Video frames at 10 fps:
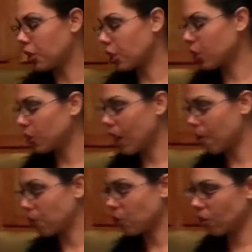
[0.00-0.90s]
the
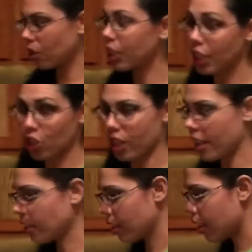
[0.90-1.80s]
cookie
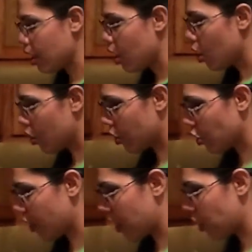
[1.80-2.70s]
sheet or the tray